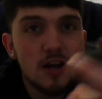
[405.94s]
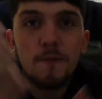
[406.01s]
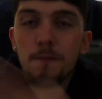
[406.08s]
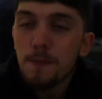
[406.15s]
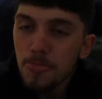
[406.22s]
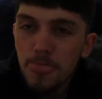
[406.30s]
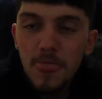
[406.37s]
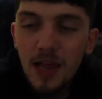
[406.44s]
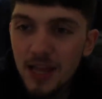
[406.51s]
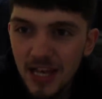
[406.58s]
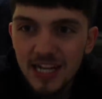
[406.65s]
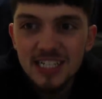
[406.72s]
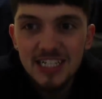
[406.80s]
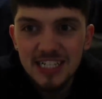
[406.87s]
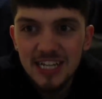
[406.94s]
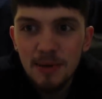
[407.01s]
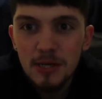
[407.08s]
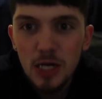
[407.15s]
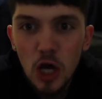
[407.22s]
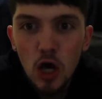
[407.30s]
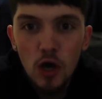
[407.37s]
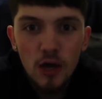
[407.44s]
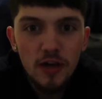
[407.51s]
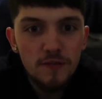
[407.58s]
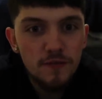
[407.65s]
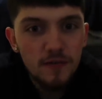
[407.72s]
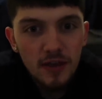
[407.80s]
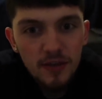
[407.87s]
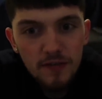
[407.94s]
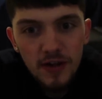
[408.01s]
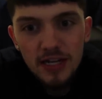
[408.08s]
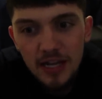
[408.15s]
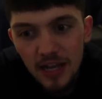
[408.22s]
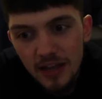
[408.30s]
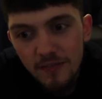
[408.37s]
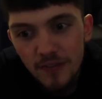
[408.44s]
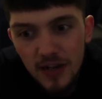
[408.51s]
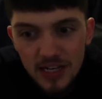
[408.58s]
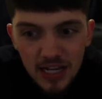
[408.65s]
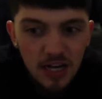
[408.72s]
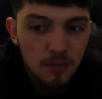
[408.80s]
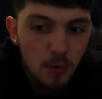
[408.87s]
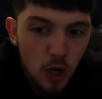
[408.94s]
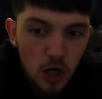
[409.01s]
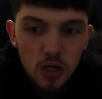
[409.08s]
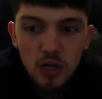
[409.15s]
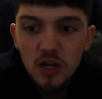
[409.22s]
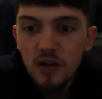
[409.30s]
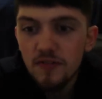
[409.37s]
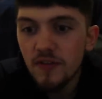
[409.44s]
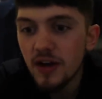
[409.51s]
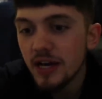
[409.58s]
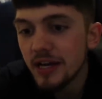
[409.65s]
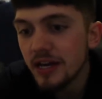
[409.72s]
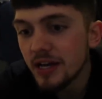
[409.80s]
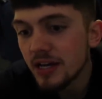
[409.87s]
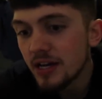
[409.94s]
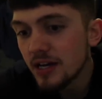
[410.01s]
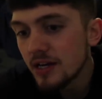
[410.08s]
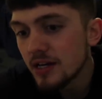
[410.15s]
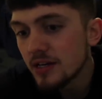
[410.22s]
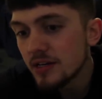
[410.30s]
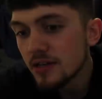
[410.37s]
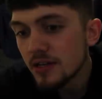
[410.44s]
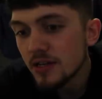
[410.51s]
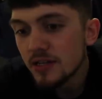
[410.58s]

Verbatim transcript: know. Like, just let me know if, if I if I did them all good, if I uh,